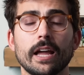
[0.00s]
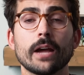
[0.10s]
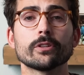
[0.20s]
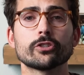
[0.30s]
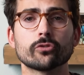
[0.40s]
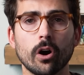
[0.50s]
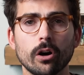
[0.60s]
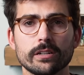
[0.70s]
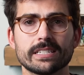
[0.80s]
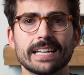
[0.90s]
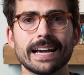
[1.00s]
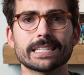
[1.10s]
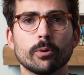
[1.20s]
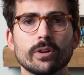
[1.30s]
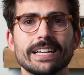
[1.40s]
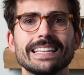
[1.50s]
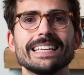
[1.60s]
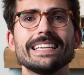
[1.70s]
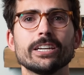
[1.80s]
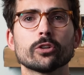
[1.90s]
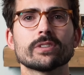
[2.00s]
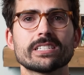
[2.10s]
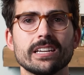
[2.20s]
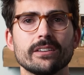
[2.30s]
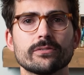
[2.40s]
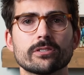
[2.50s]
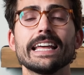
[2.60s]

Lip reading: A withdrawal is taxable in the year received.